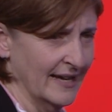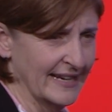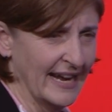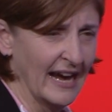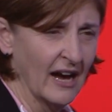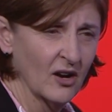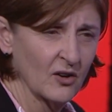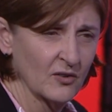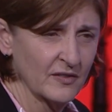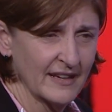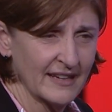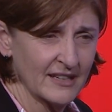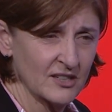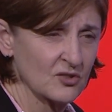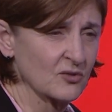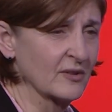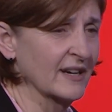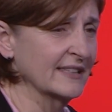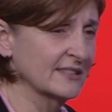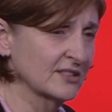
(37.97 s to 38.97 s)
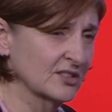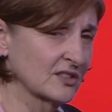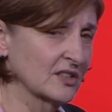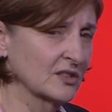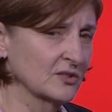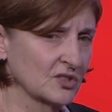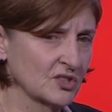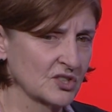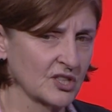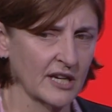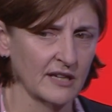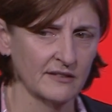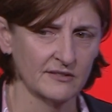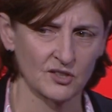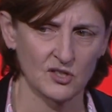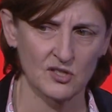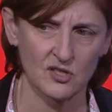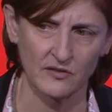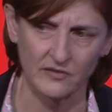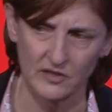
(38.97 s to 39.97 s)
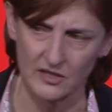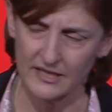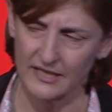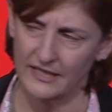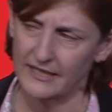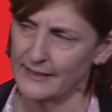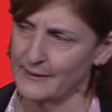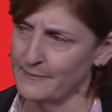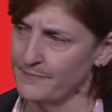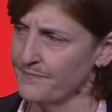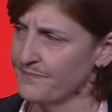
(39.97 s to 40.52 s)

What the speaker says: how they address those challenges over time.